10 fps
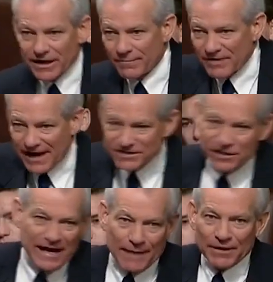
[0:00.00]
income tax,
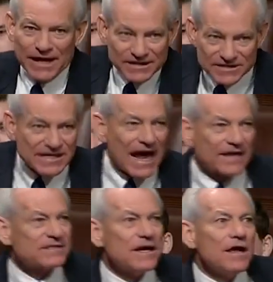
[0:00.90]
their capital gains
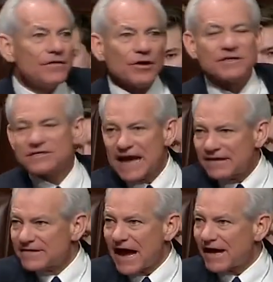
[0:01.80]
tax, their
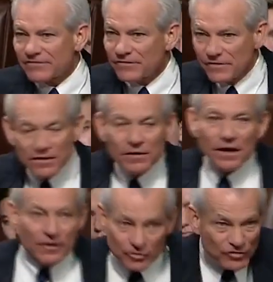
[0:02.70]
estate tax.
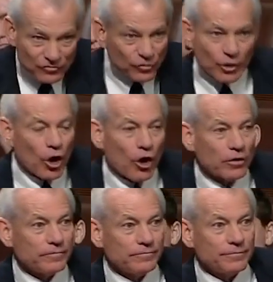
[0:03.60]
You just do it
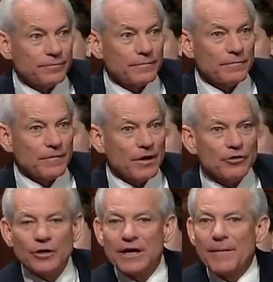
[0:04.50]
all.
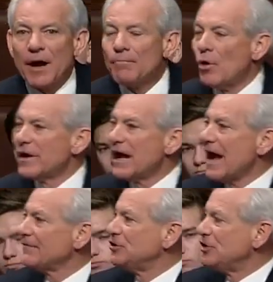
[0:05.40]
You get about a point and a half